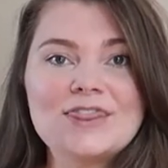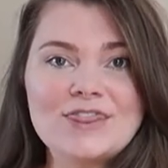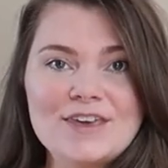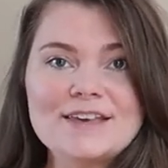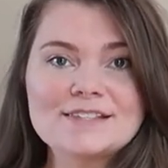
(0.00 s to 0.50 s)

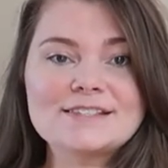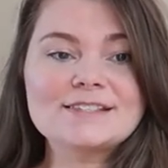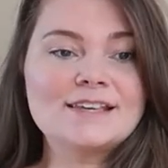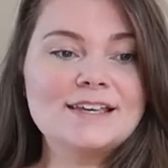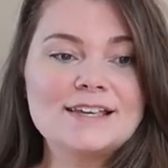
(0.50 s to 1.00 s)
This
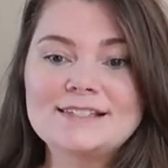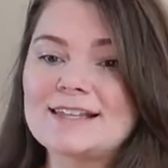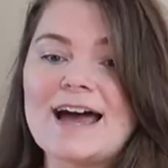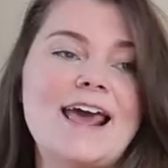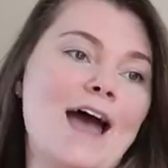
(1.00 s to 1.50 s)
is
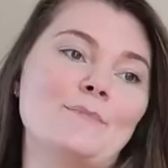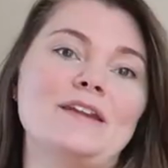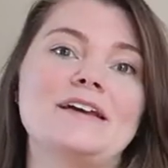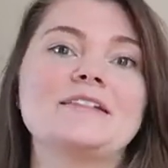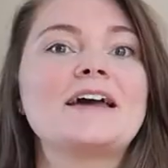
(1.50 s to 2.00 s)
not
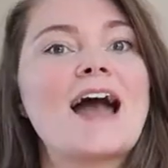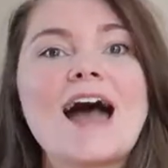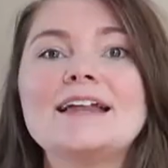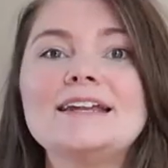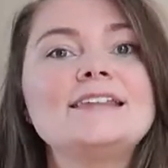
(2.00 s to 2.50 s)
happening. Like
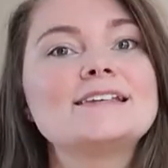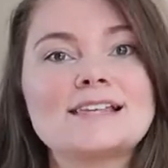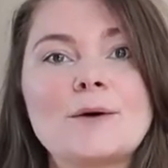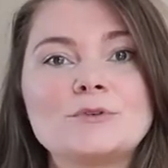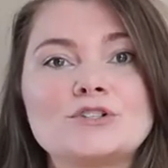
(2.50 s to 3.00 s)
I need this
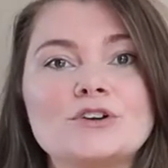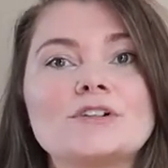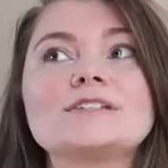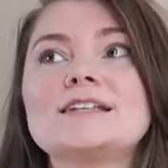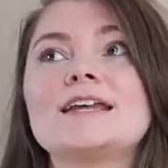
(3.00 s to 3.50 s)

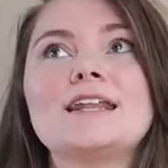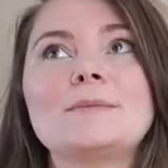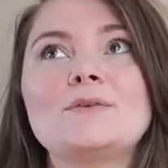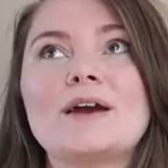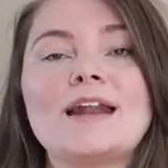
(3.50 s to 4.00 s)
epidural. Stick it in
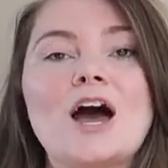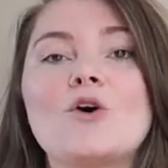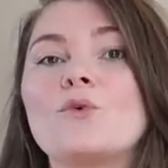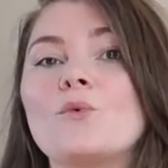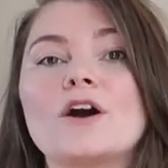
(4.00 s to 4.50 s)
me right
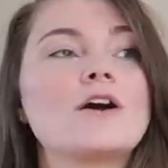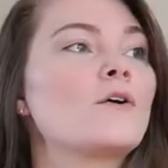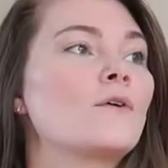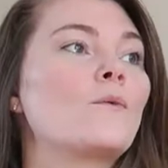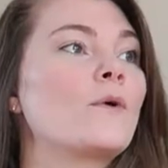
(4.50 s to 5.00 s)
now.
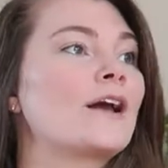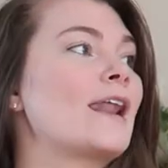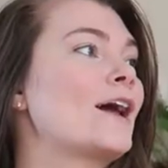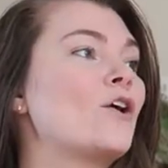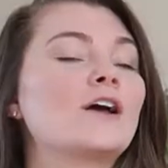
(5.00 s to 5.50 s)
Where where can
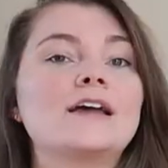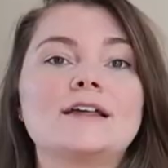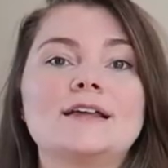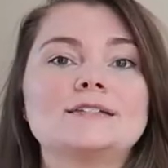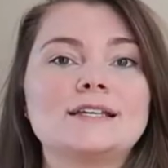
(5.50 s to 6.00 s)
I go
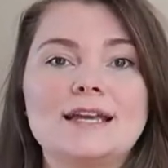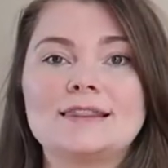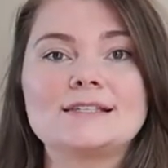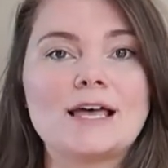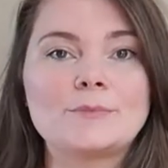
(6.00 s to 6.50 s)
get to get
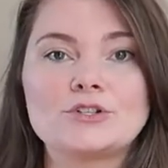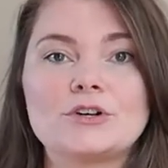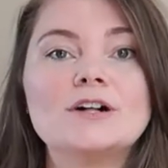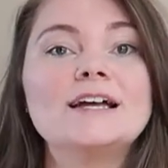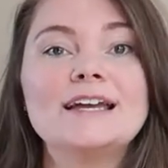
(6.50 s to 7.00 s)
this
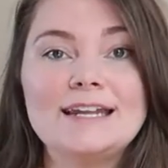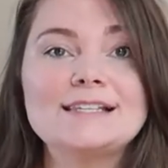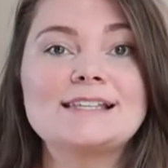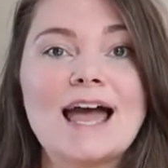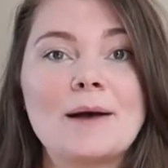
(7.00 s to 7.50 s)
epidural? It
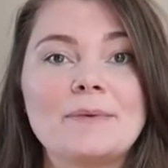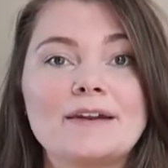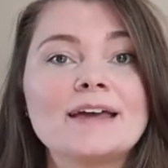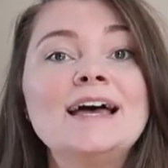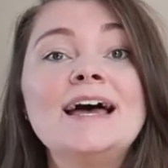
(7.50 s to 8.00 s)
needs to
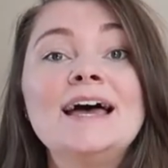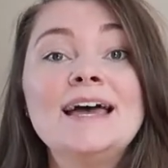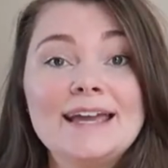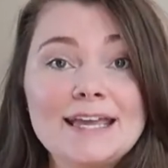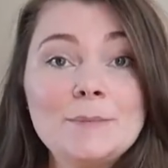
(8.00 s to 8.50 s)
happen
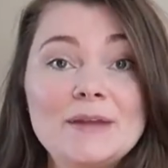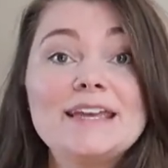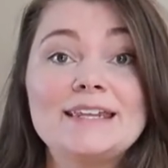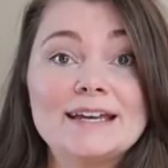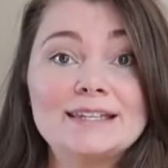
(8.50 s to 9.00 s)

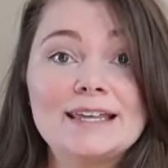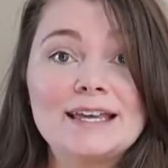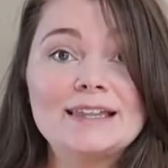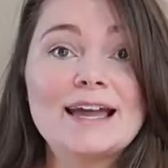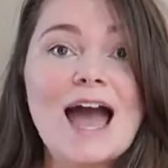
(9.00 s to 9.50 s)

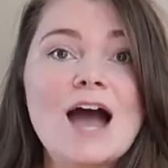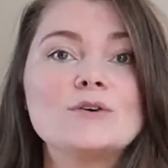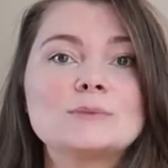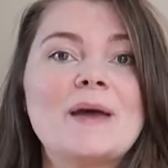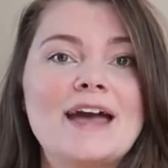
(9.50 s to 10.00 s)
immediately. Like I
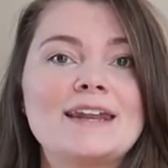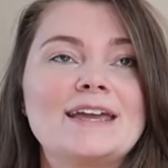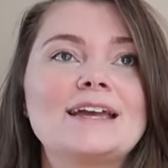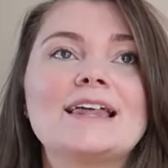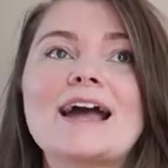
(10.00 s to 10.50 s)
was
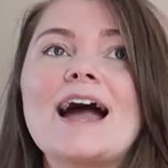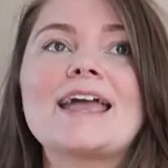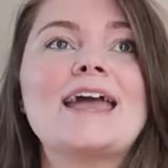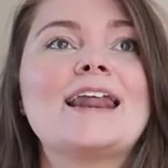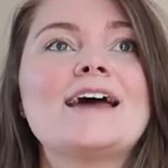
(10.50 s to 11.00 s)
panicking like I
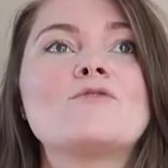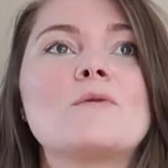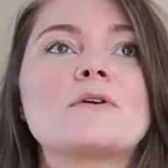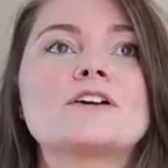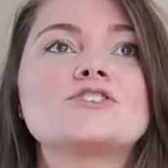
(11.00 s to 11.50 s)
can't have one
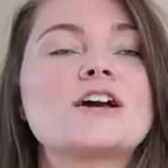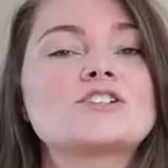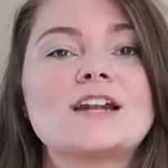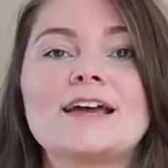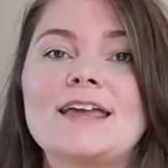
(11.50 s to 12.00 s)
more
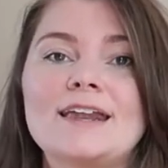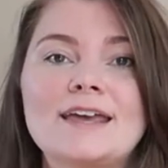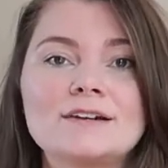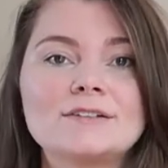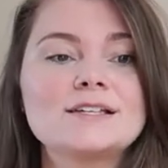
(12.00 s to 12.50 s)
contraction. I can't
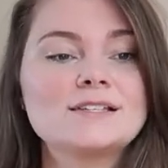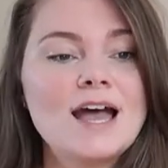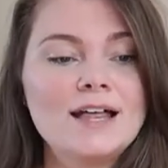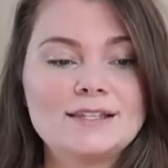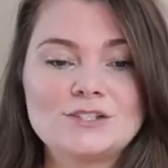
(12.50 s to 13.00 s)
handle this.
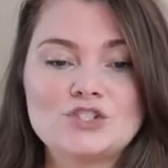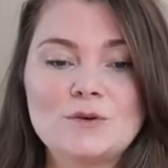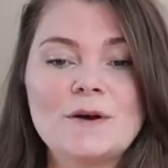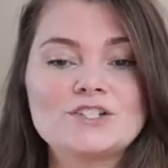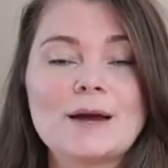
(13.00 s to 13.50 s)
This is too
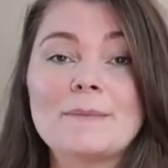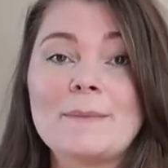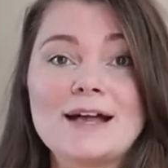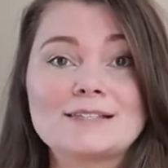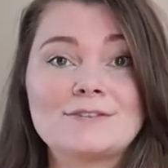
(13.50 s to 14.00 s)
much. I'm going to
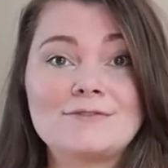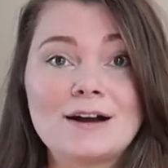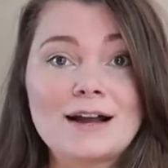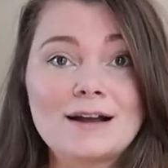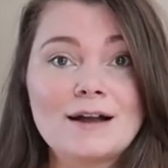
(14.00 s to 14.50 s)
pass the fuck.
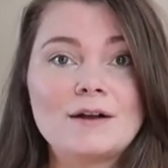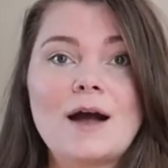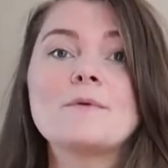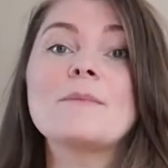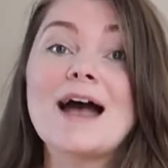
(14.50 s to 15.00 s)

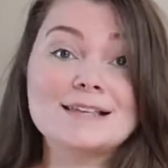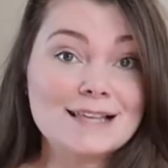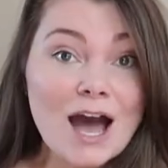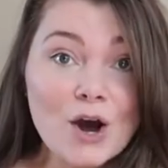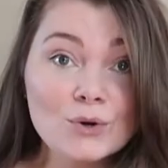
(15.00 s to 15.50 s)
I'm going to pass
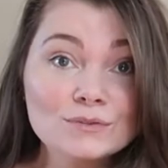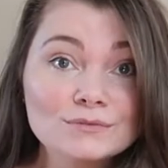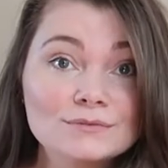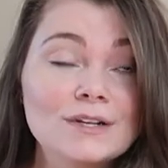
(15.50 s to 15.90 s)
out.